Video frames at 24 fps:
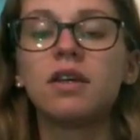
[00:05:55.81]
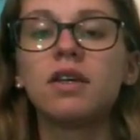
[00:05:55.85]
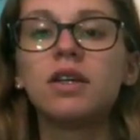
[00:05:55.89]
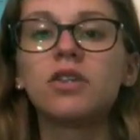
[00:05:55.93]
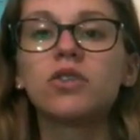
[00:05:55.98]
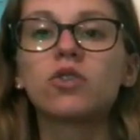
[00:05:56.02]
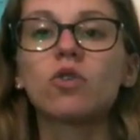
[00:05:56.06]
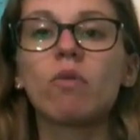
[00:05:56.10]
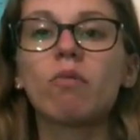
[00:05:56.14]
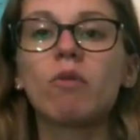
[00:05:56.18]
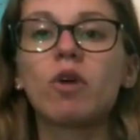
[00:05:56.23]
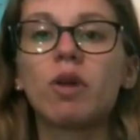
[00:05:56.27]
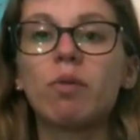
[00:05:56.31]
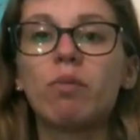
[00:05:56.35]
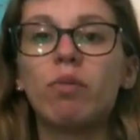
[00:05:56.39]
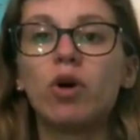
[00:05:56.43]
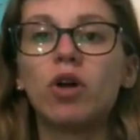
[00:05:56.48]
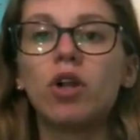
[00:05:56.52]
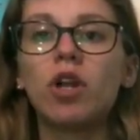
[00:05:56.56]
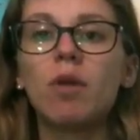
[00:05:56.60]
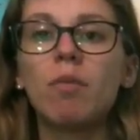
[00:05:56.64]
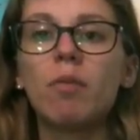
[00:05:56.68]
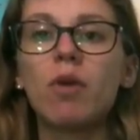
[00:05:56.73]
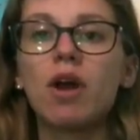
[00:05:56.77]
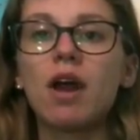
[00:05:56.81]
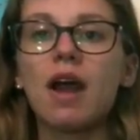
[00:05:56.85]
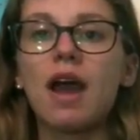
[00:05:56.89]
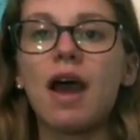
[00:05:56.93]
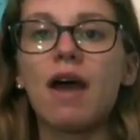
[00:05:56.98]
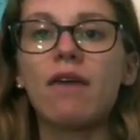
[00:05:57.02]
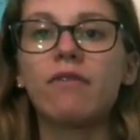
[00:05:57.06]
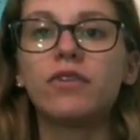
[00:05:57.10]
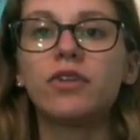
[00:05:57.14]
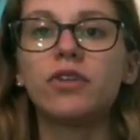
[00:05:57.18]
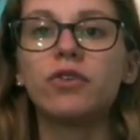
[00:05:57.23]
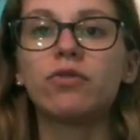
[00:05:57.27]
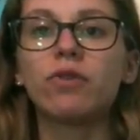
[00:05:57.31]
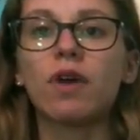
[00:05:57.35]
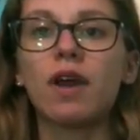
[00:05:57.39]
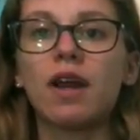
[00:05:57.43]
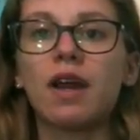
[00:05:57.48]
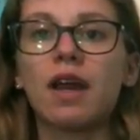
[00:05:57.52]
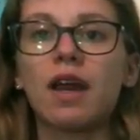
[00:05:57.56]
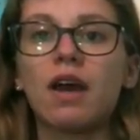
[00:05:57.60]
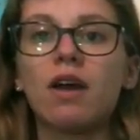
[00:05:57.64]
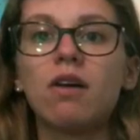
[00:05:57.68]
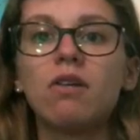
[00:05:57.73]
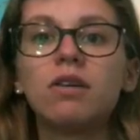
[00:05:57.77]
So I'm going to pull up our have to right
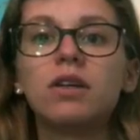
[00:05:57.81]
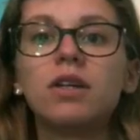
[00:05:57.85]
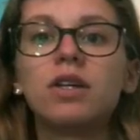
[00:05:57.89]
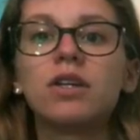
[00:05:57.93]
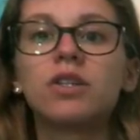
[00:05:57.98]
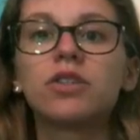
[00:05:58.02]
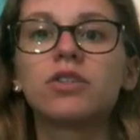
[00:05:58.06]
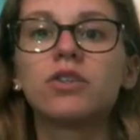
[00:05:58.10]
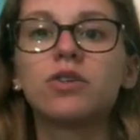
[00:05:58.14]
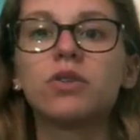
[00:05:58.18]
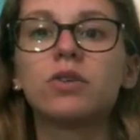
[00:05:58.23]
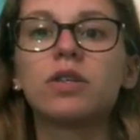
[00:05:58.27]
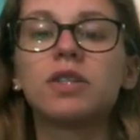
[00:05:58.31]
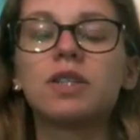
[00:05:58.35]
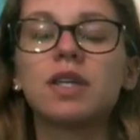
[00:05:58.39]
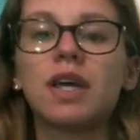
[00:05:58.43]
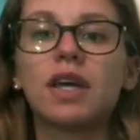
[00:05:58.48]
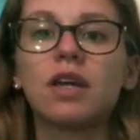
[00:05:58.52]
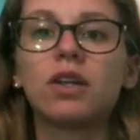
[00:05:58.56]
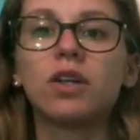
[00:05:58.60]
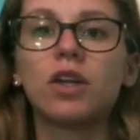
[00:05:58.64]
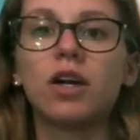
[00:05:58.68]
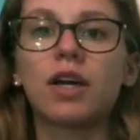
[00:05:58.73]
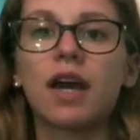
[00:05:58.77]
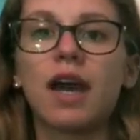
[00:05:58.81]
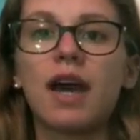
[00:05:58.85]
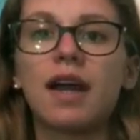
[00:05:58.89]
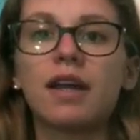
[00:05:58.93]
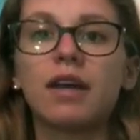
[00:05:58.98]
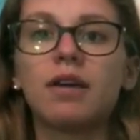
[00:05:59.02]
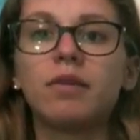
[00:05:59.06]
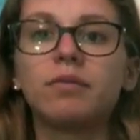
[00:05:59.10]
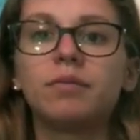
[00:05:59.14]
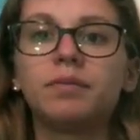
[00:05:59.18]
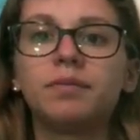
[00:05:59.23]
now so you can take a look at it.